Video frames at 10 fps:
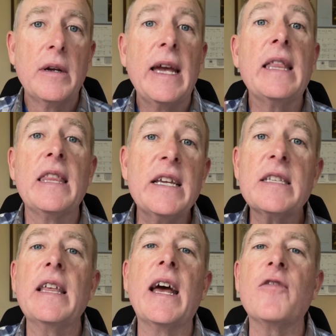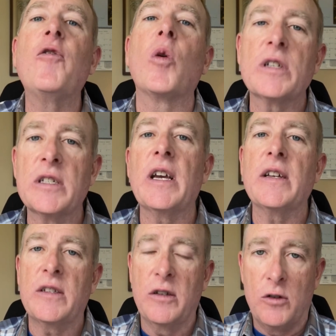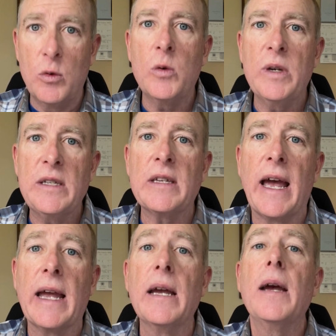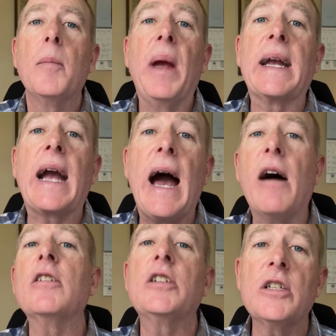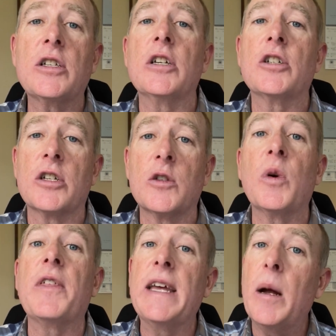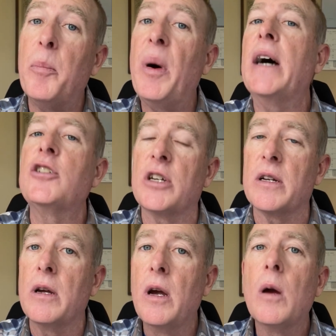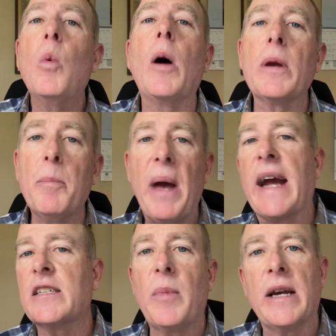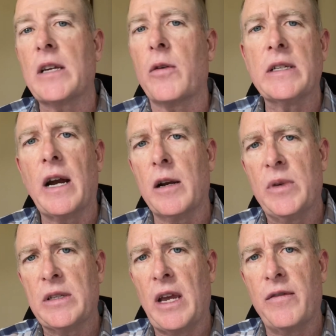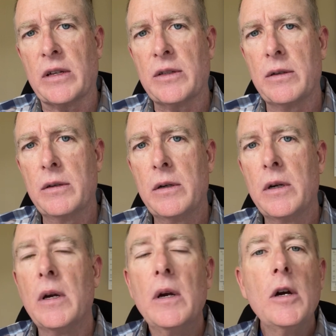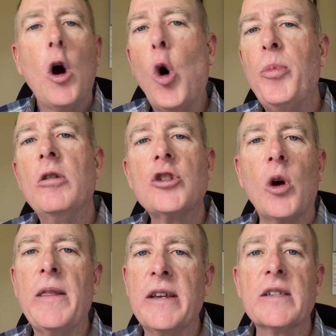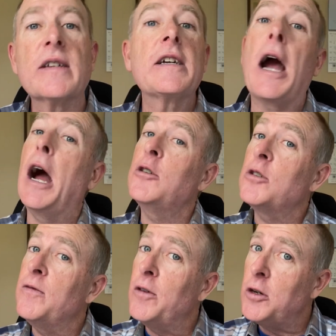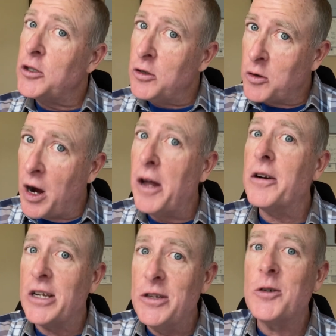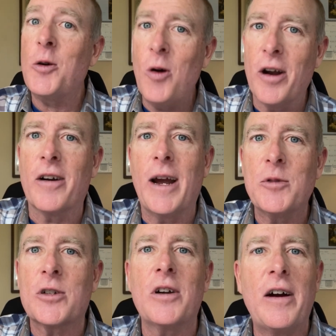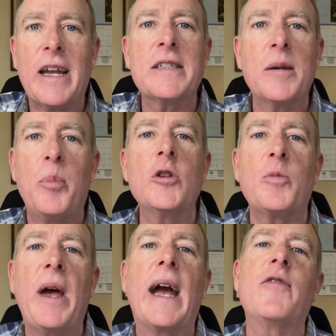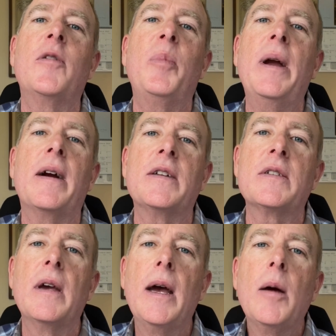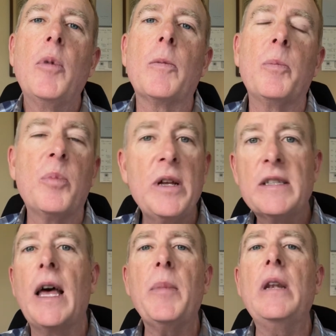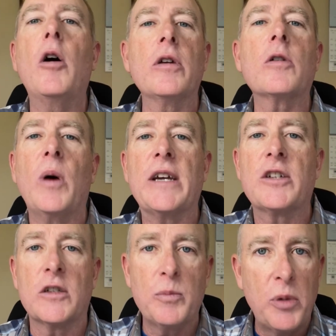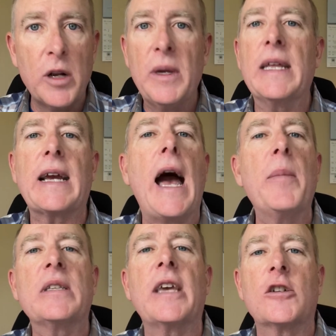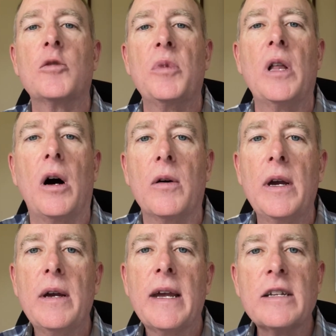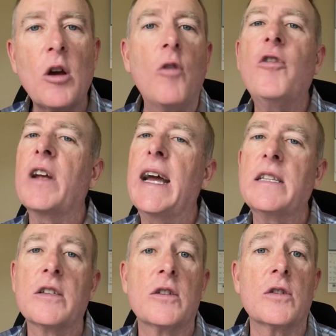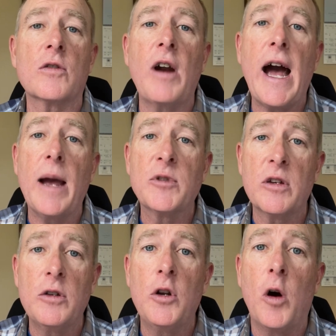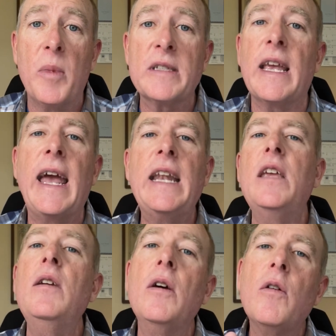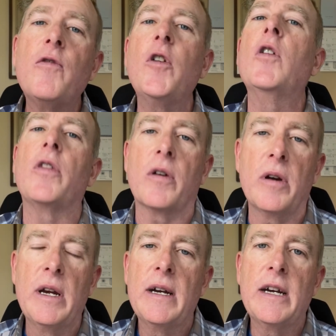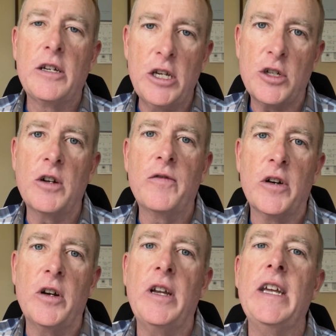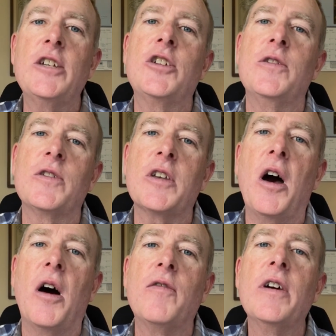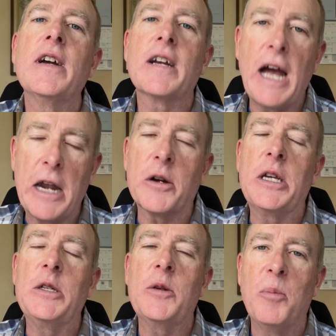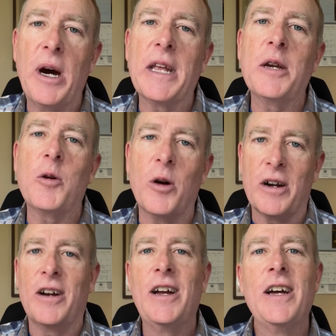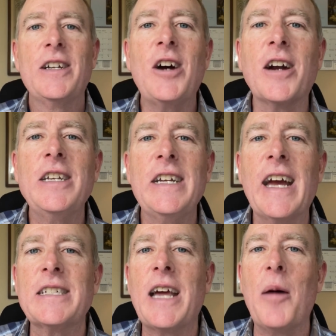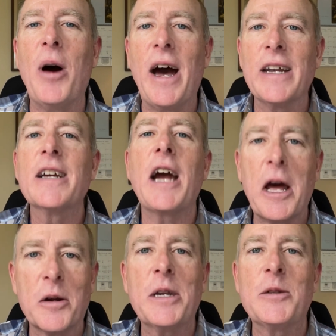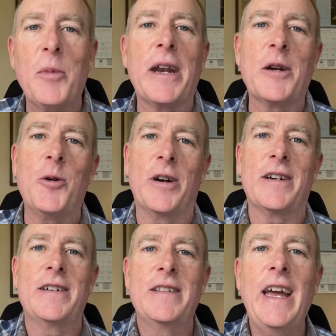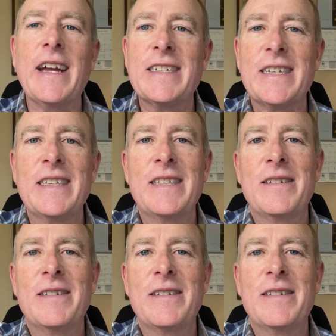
And this then forces us to do what we say, make college decisions within a budget while we maximize our retirement savings. Hope you enjoyed this controversial Conarchy's Corner. I'm sure I'll get some pushback from parents, but please let me know your questions. Put them in the comment section below and don't forget to subscribe so you don't miss any further additional issues of Conarchy's Money Corner. Talk to you next time on Conarchy's Money Corner. Thanks.